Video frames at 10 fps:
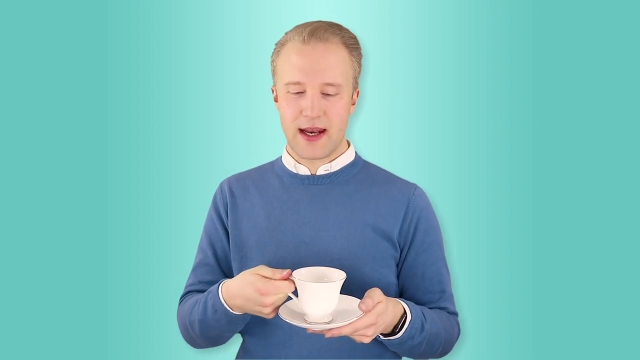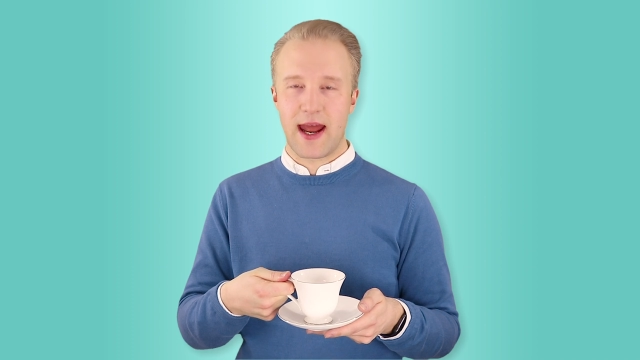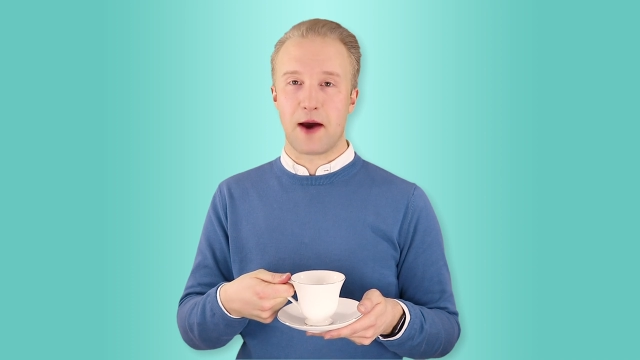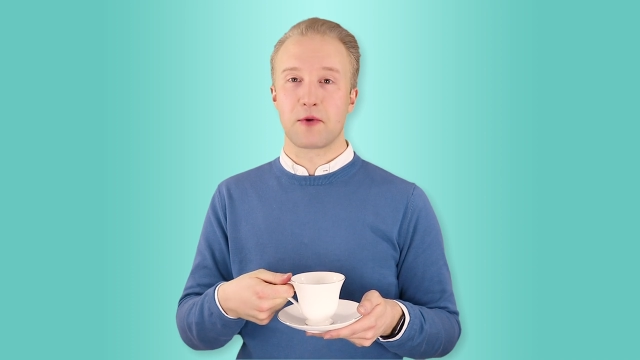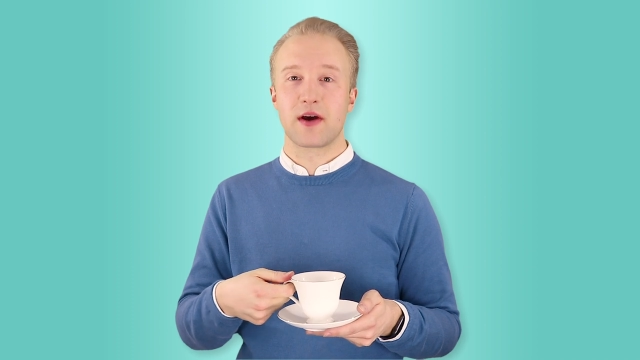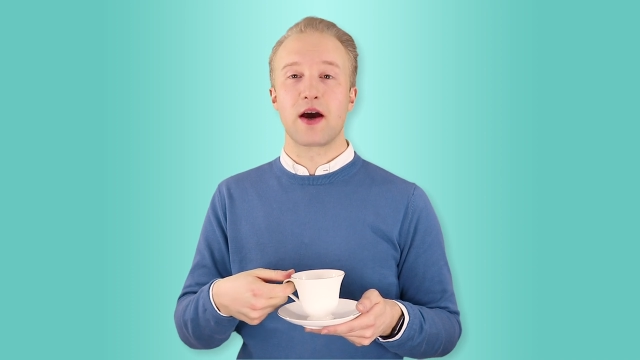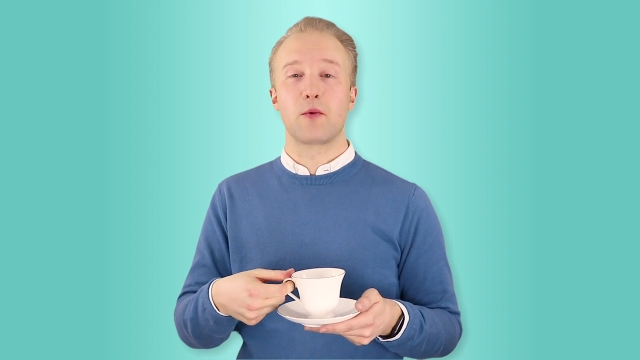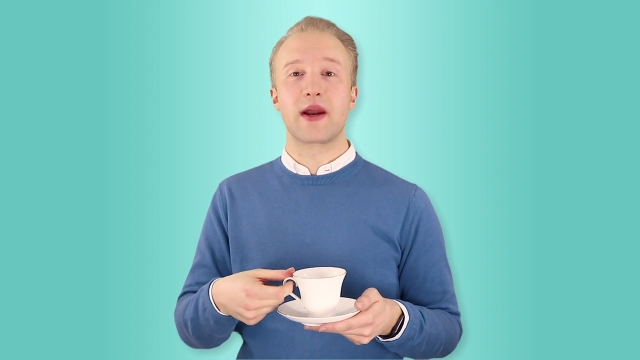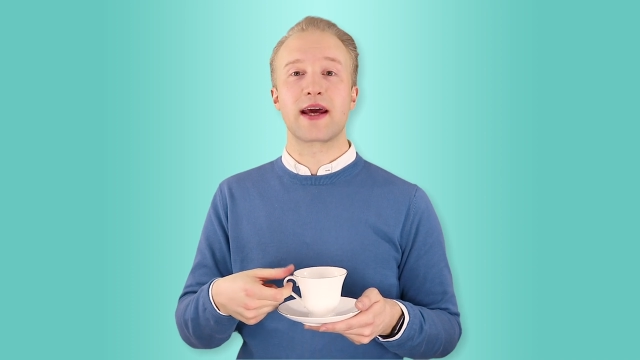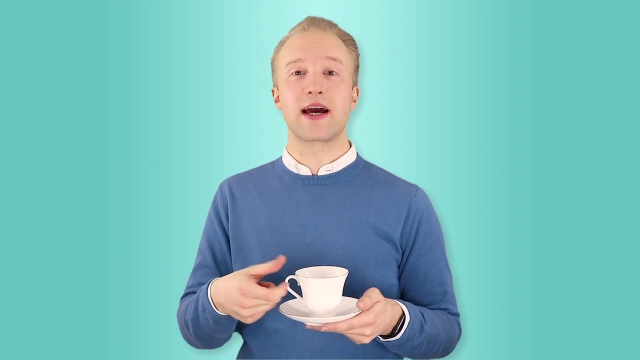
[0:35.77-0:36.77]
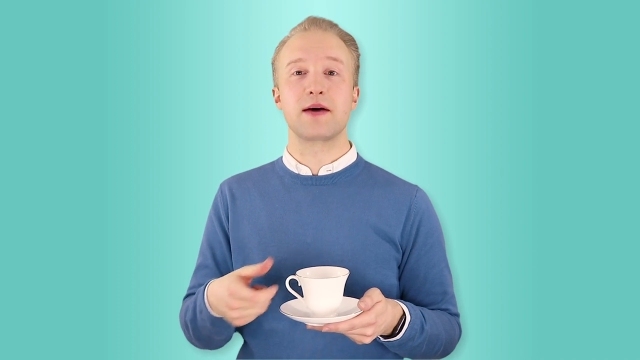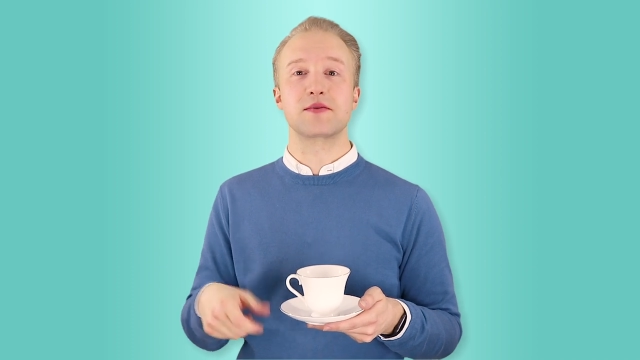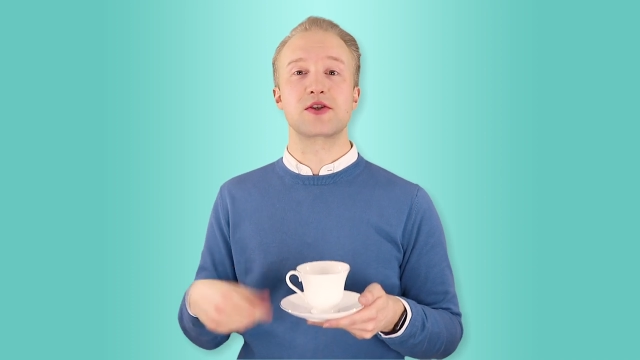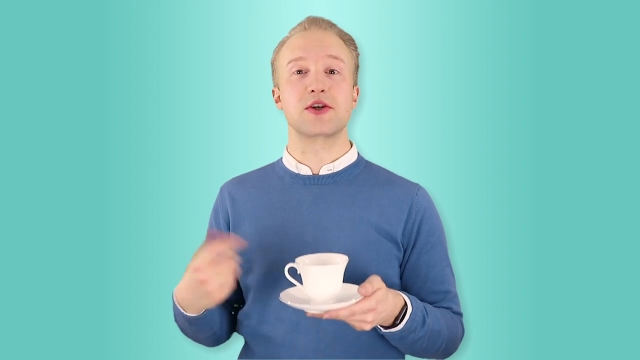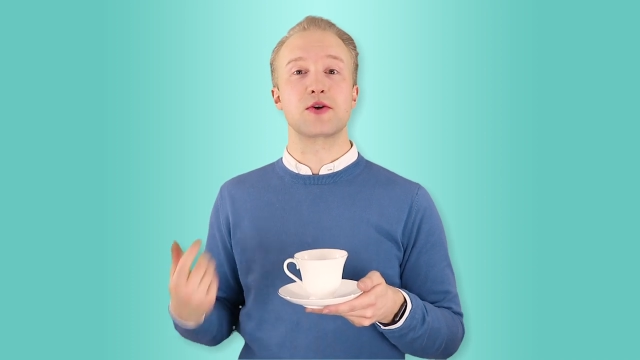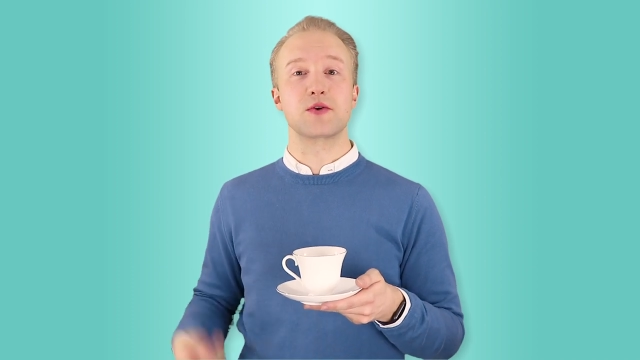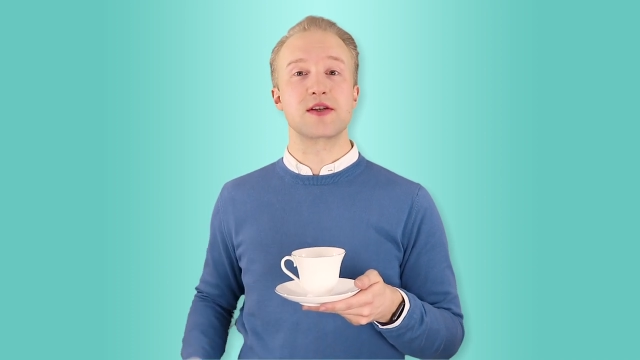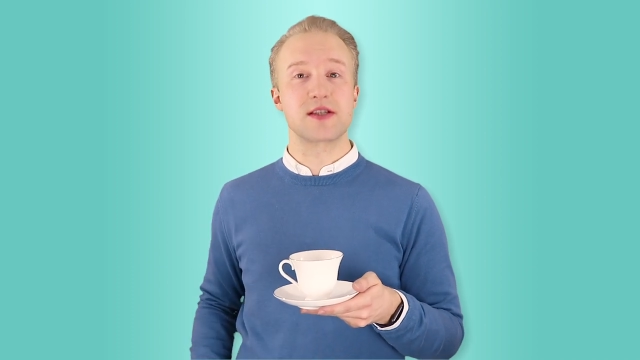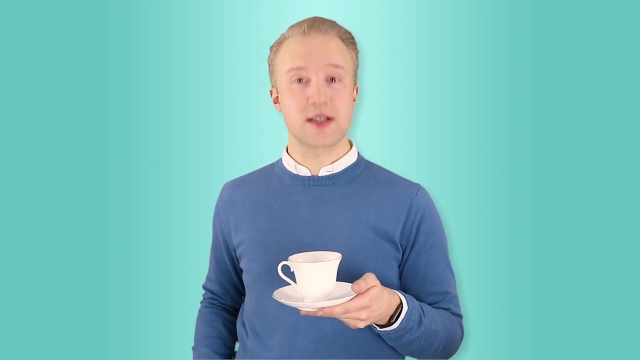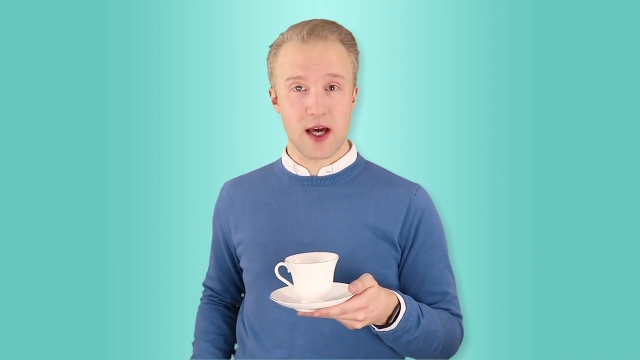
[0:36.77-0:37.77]
Now, when it comes to
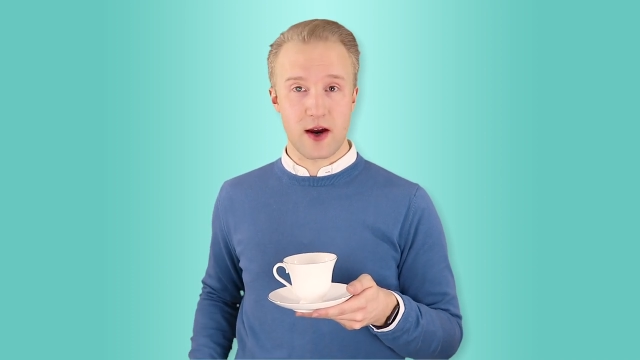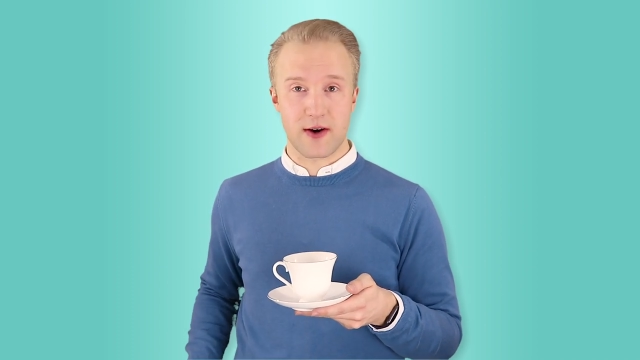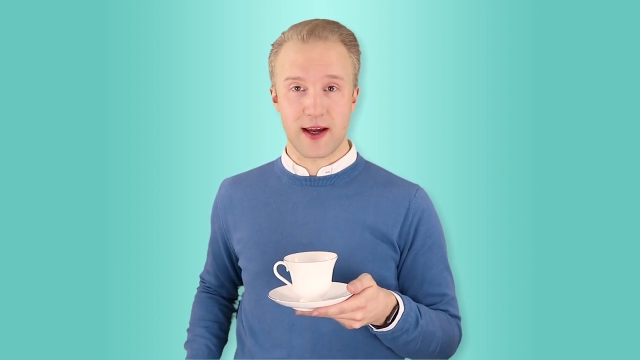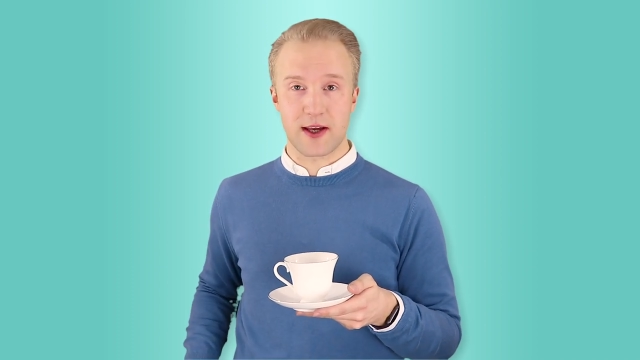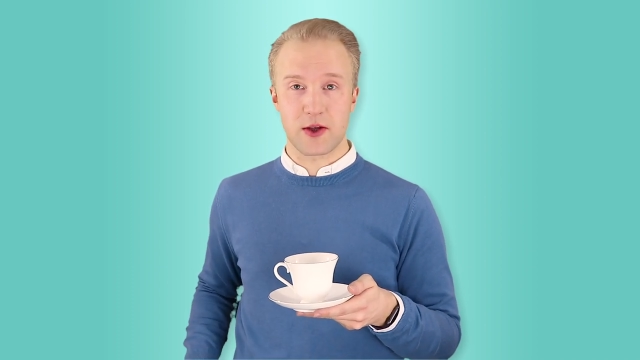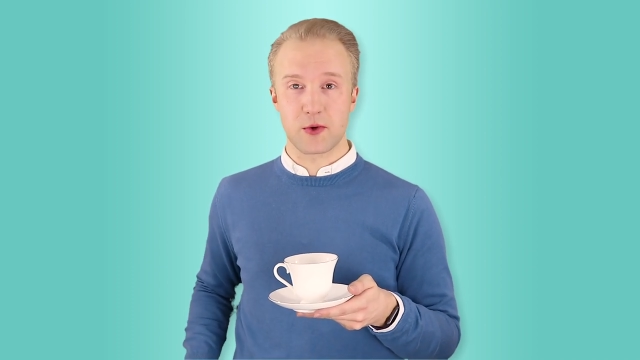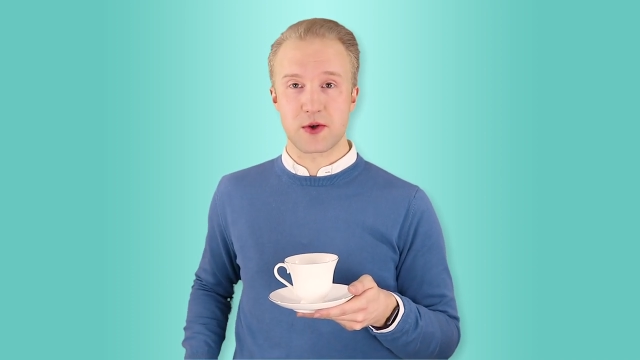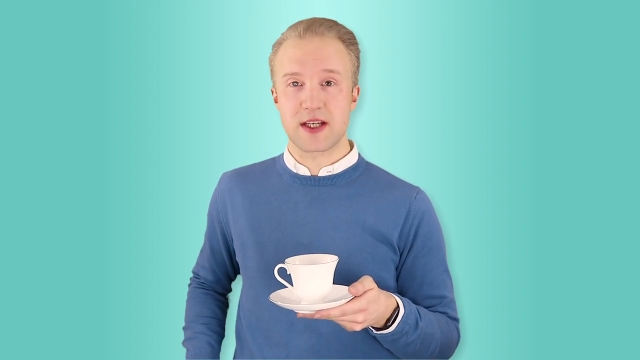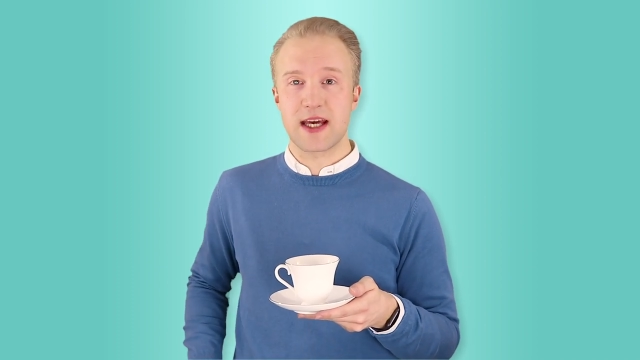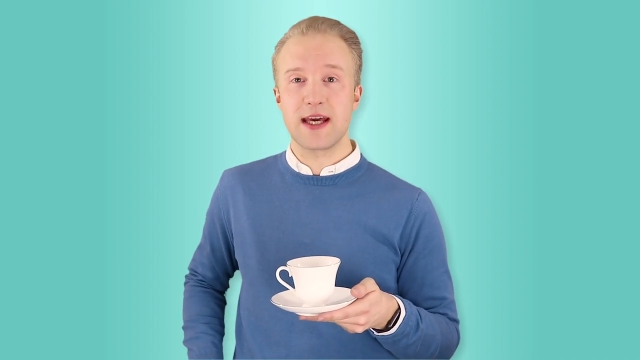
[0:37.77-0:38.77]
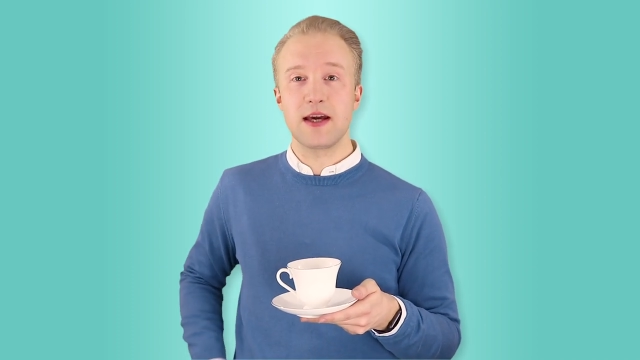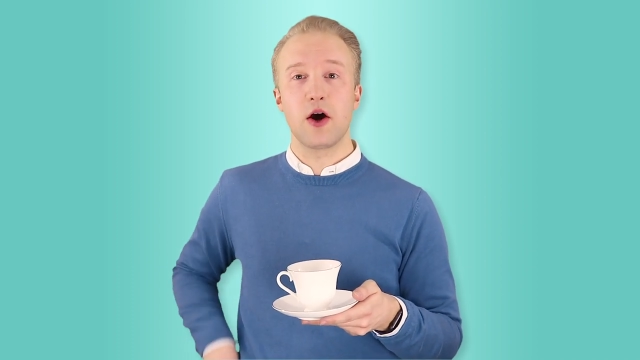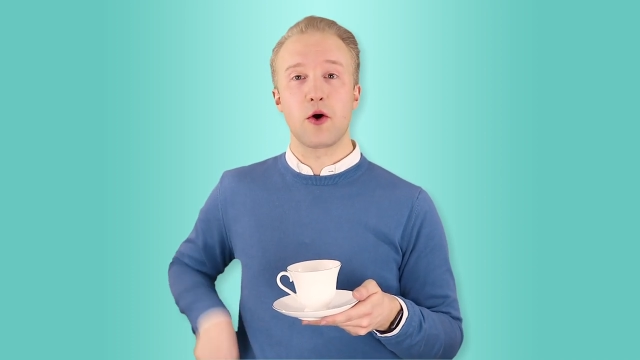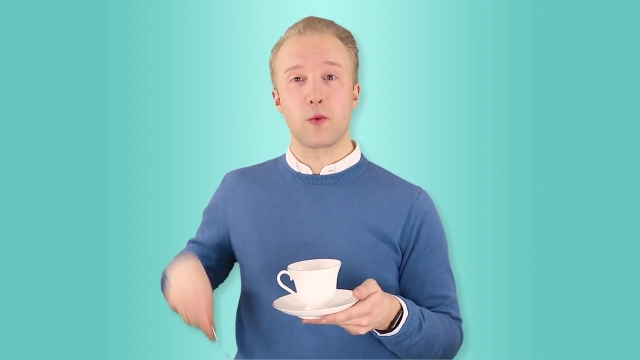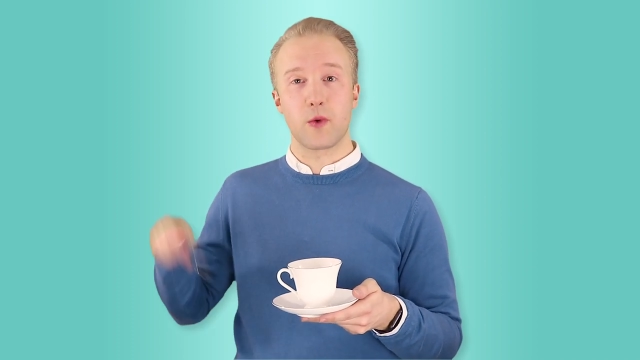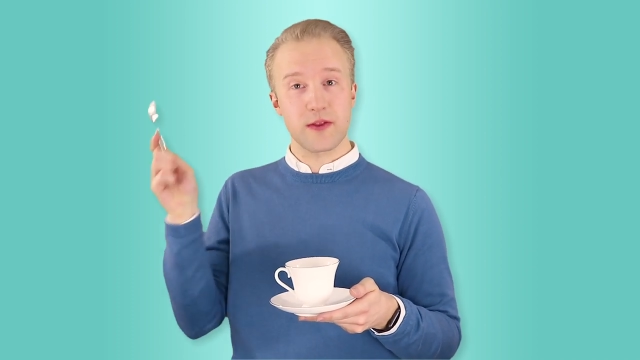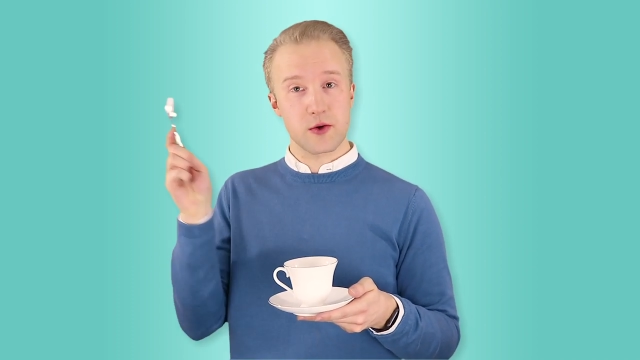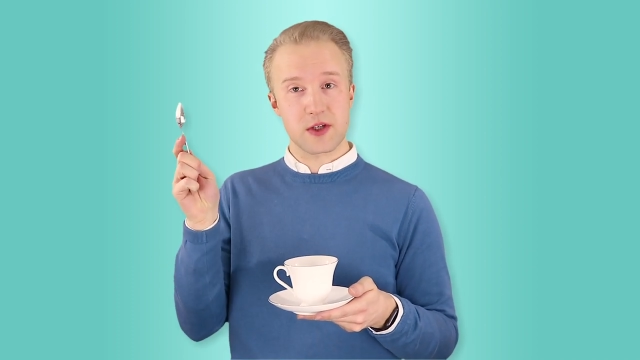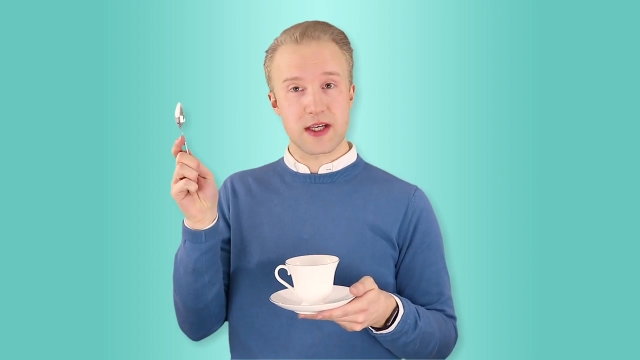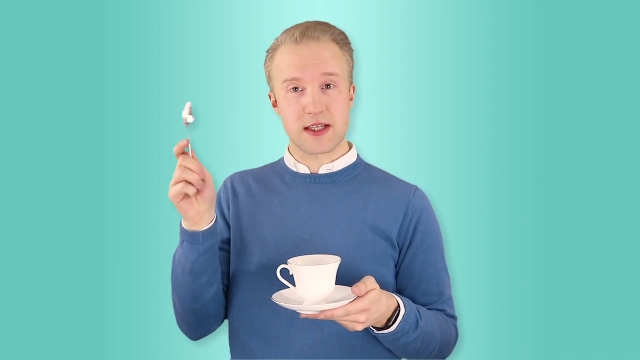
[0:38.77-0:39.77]
stirring your tea with
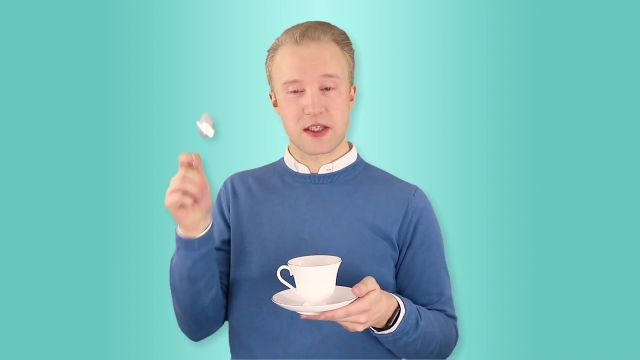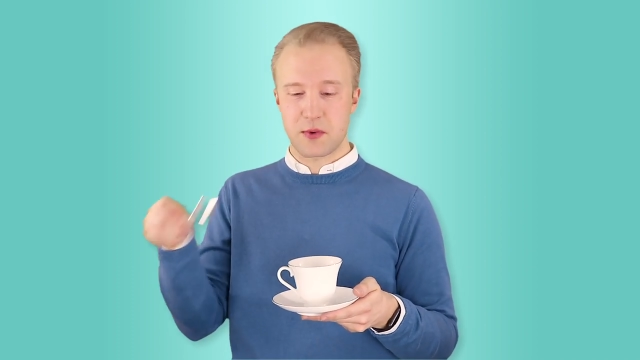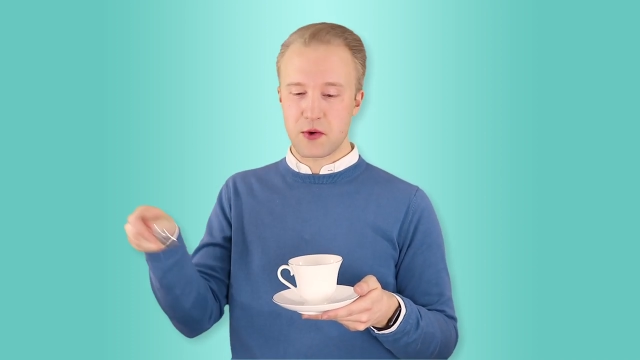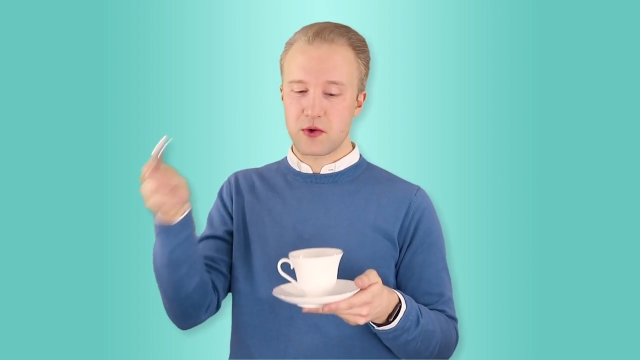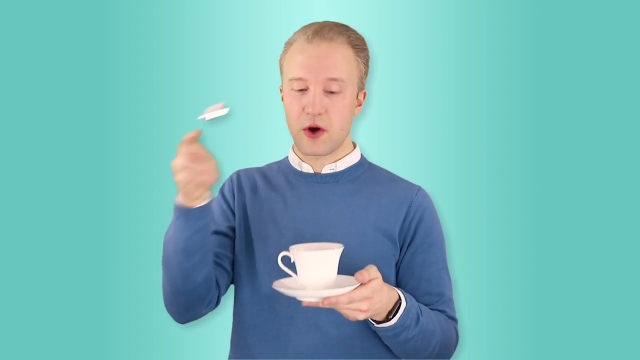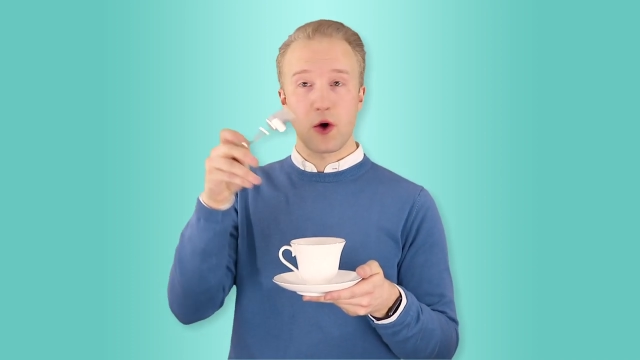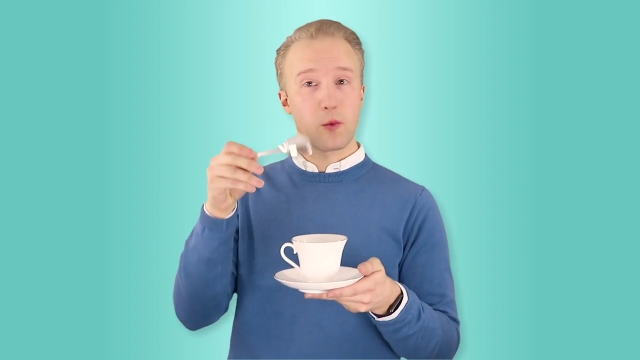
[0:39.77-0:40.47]
your teaspoon,